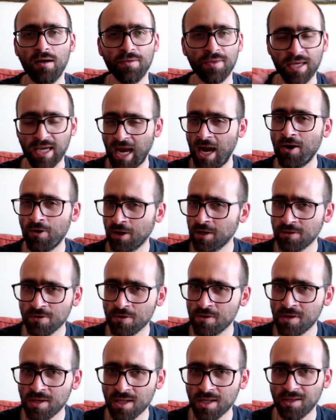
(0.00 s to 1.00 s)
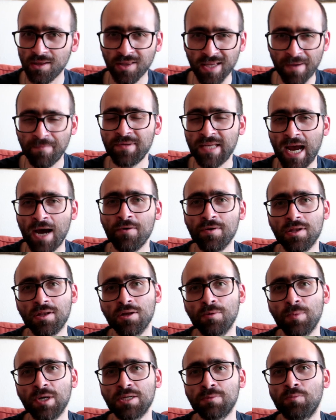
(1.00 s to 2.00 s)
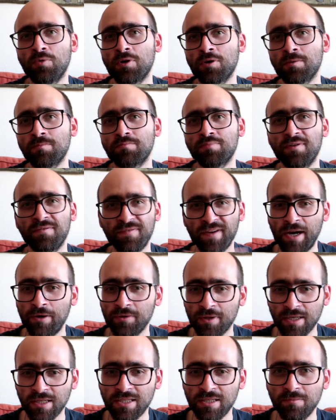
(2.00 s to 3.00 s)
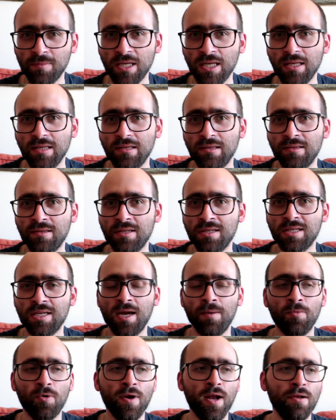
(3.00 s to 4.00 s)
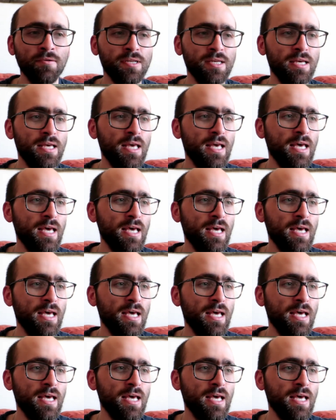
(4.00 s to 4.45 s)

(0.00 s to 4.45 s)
The characters leapt out so much more profoundly to me this time around.